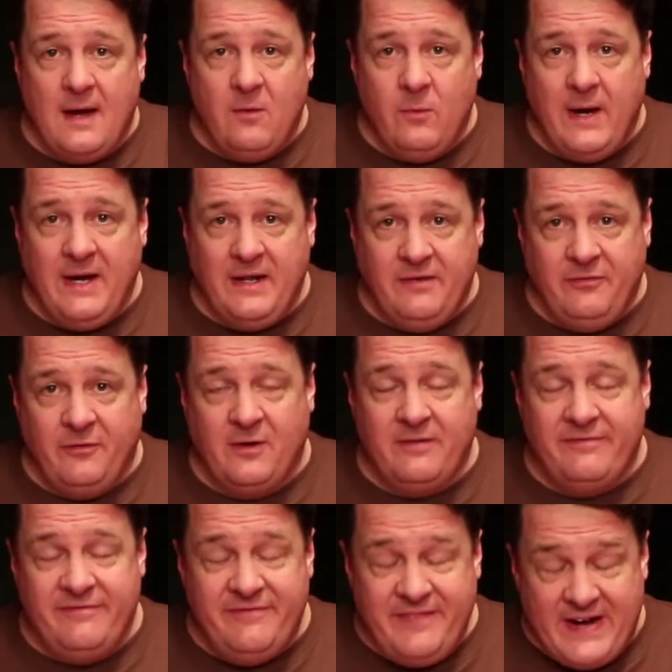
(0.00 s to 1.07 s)
I waited for a
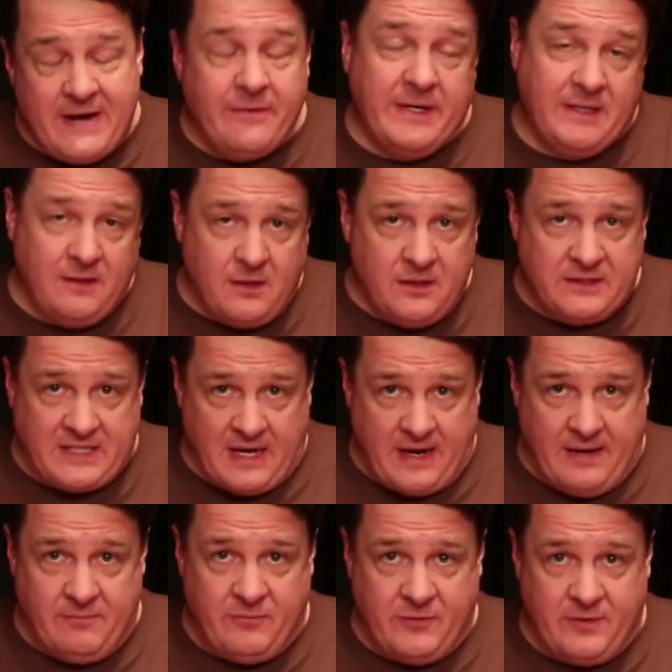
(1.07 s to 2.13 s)
very long
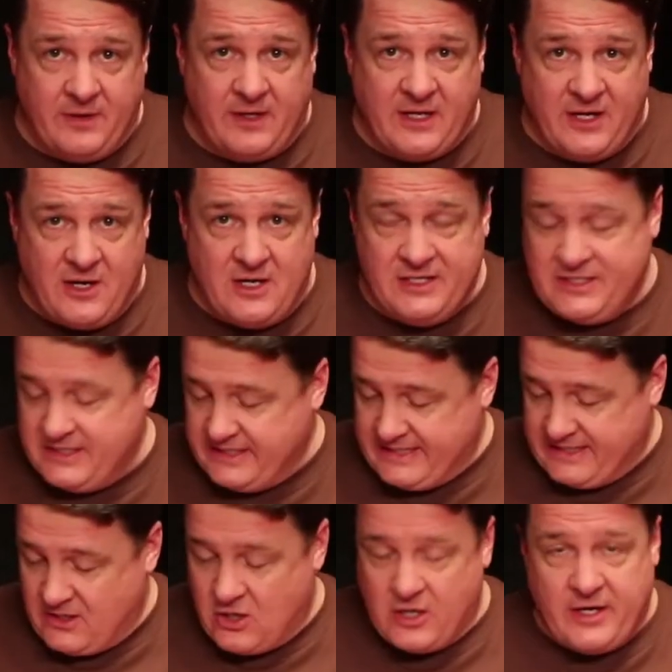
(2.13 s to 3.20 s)
time for the ganache to
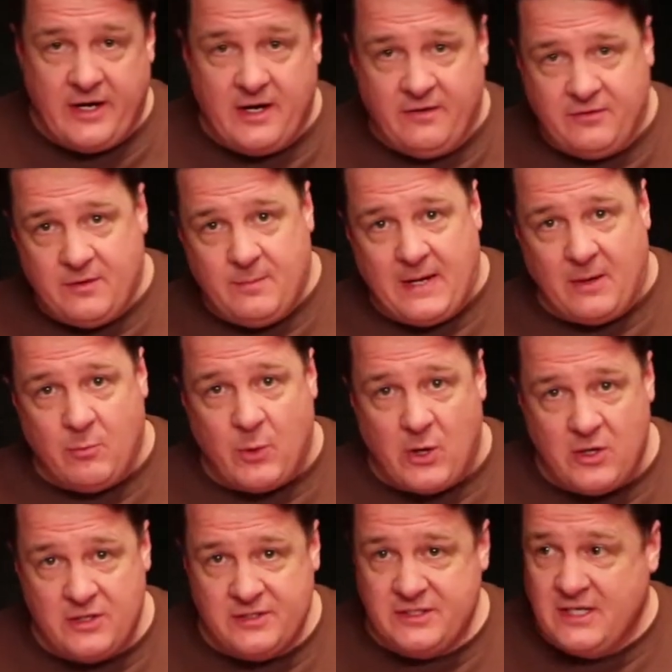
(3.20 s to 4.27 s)
get hard enough to make
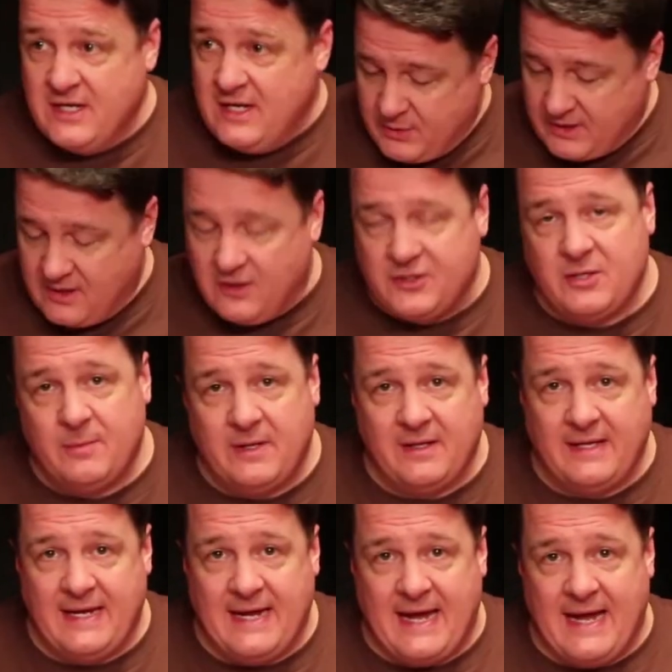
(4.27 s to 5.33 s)
balls, but
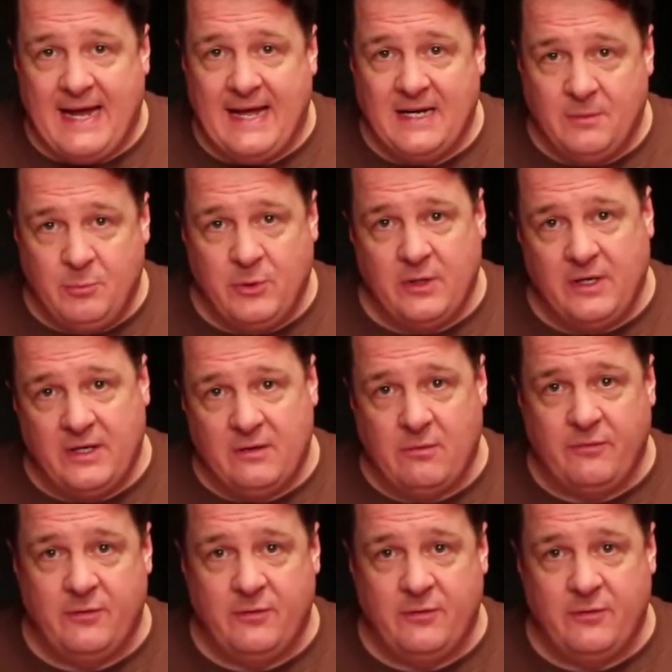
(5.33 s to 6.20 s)
ultimately I had to put it in the